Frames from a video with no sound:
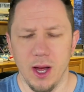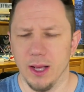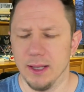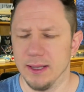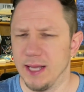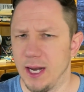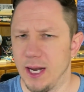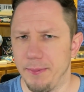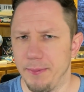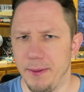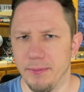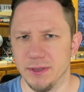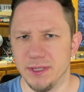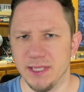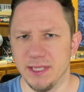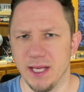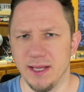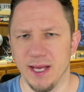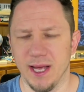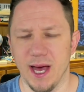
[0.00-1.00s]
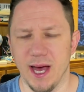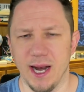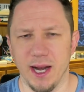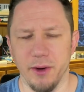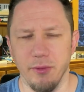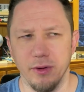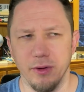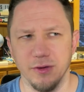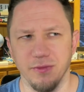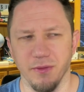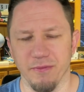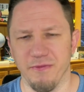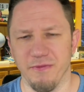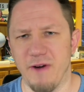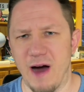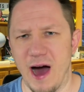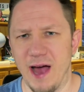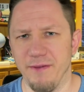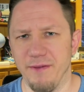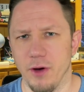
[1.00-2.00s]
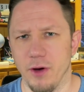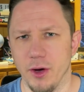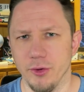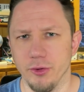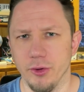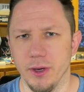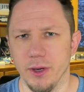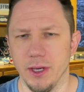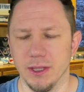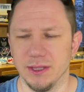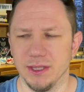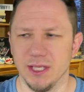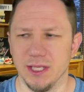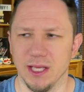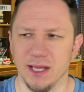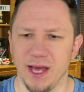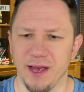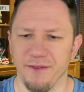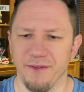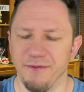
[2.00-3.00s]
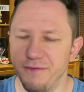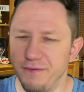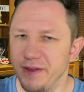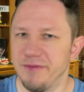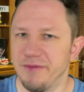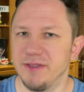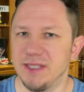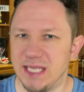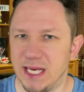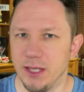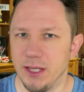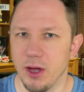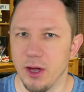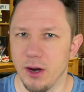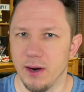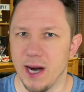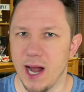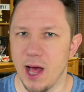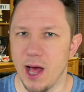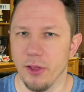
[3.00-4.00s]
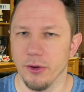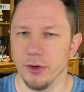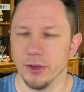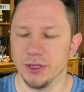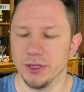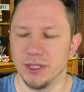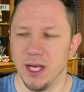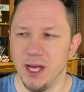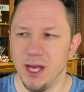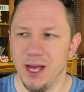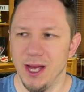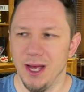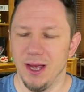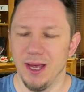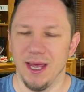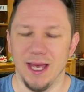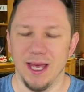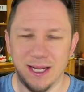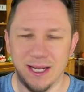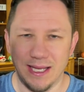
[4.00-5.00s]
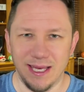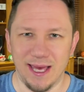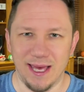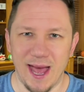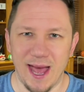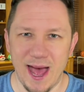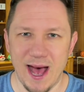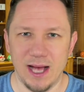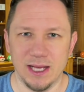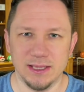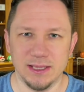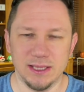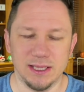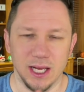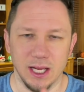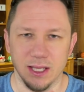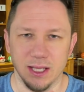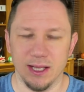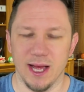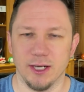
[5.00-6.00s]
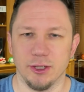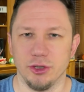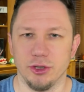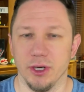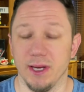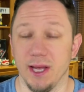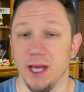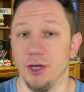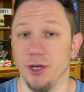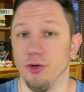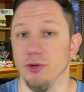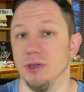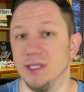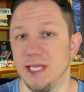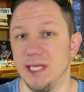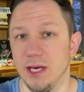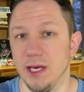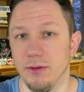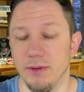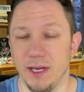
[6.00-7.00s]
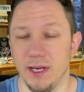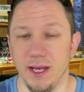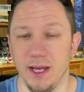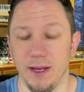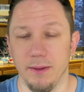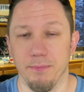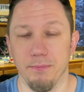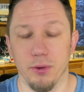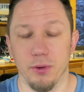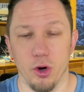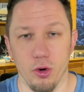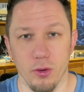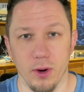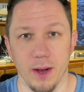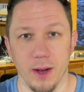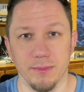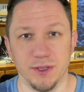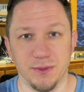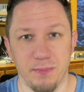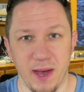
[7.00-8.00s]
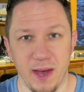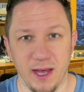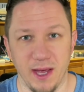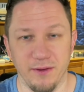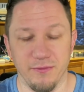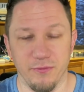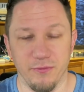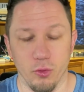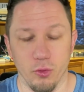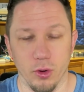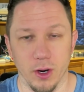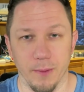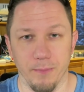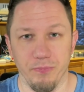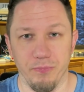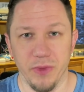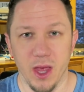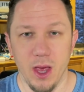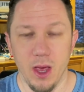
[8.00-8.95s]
A lot of people said they got anywhere from $500 to like $1,500 in gas, electric, and utility programs paid for